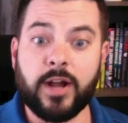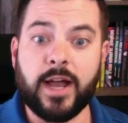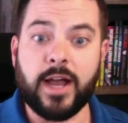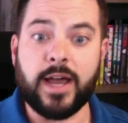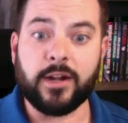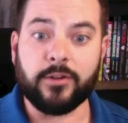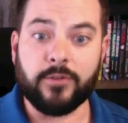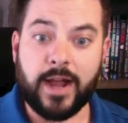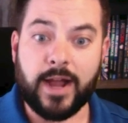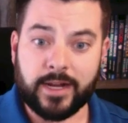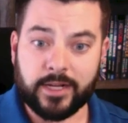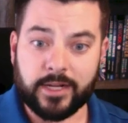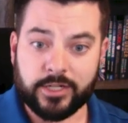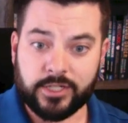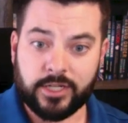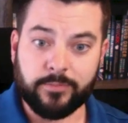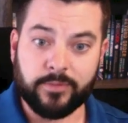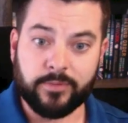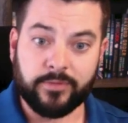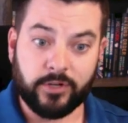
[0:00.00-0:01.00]
on a rocket
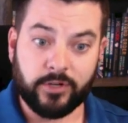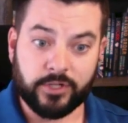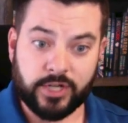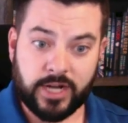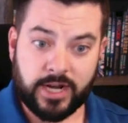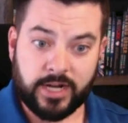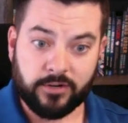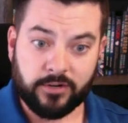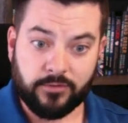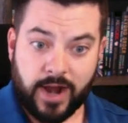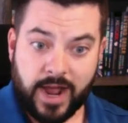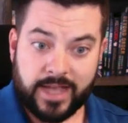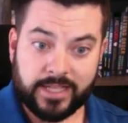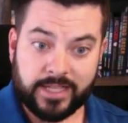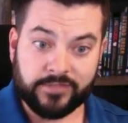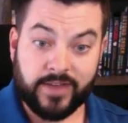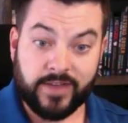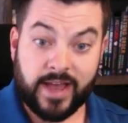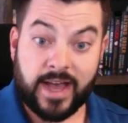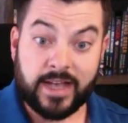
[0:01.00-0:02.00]
ship, if you're trying to
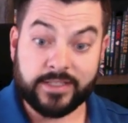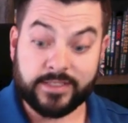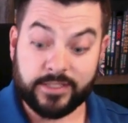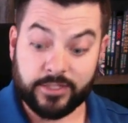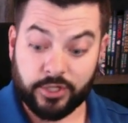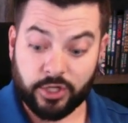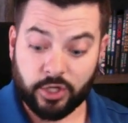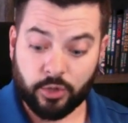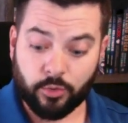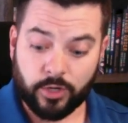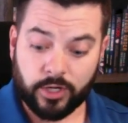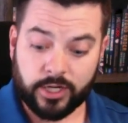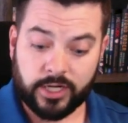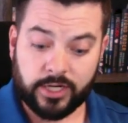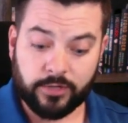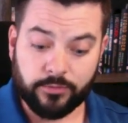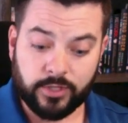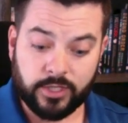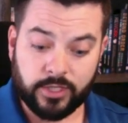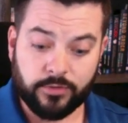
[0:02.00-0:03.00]
rise fast and you're
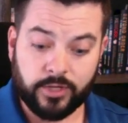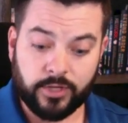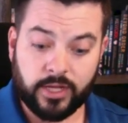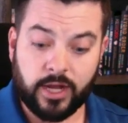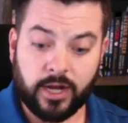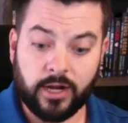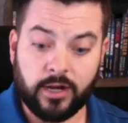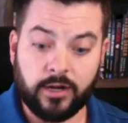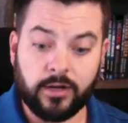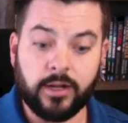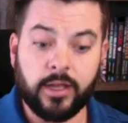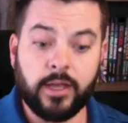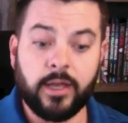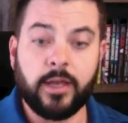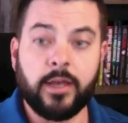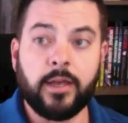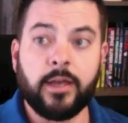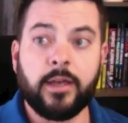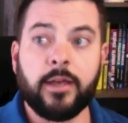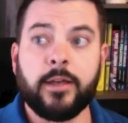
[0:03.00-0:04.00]
working really, really hard,
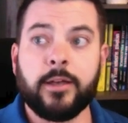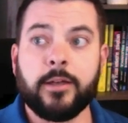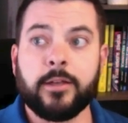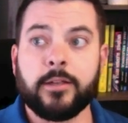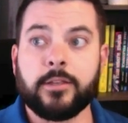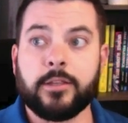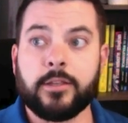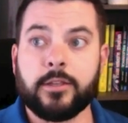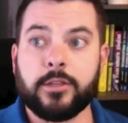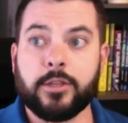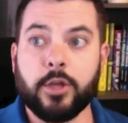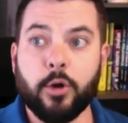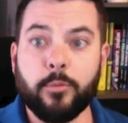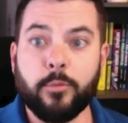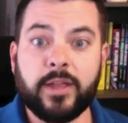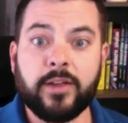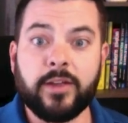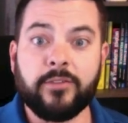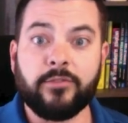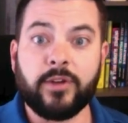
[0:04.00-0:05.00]
don't
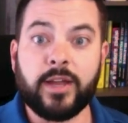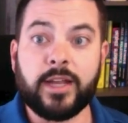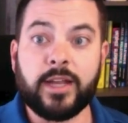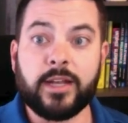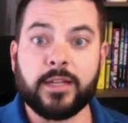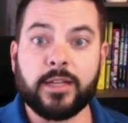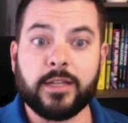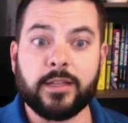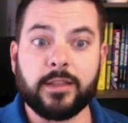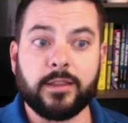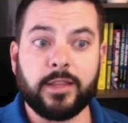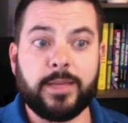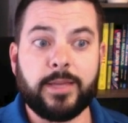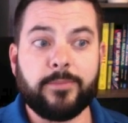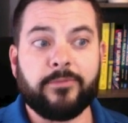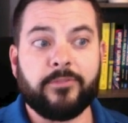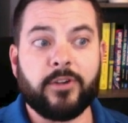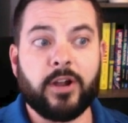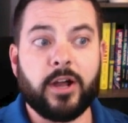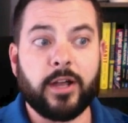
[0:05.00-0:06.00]
be afraid to
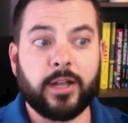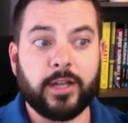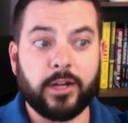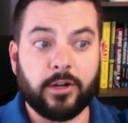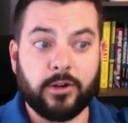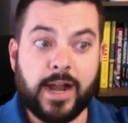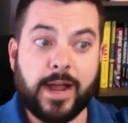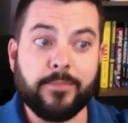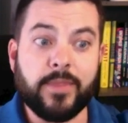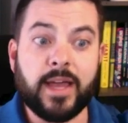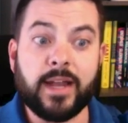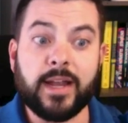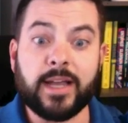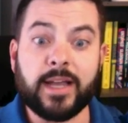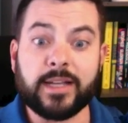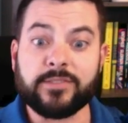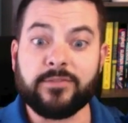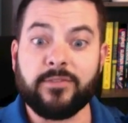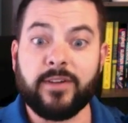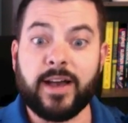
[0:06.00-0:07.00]
leapfrog and grab that
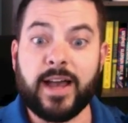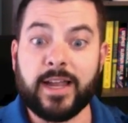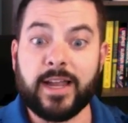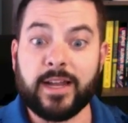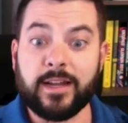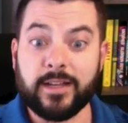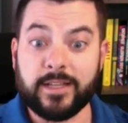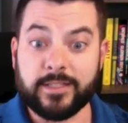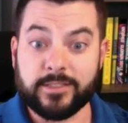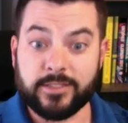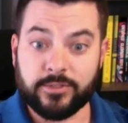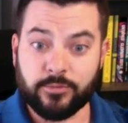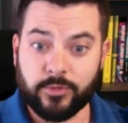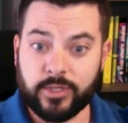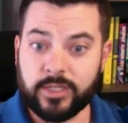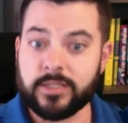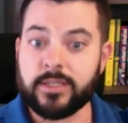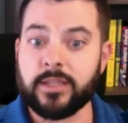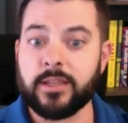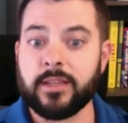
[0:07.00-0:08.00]
next vine and
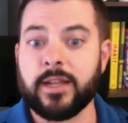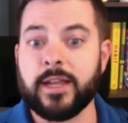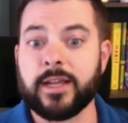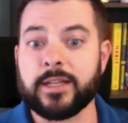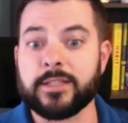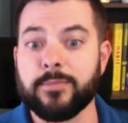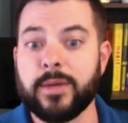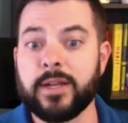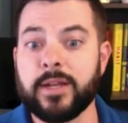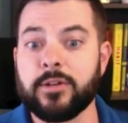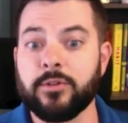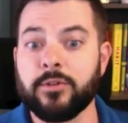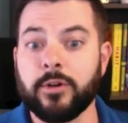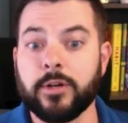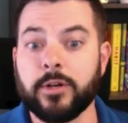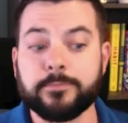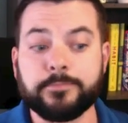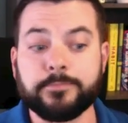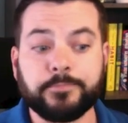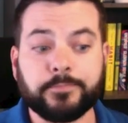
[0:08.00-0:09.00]
swing to the next
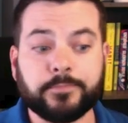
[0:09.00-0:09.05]
mentor.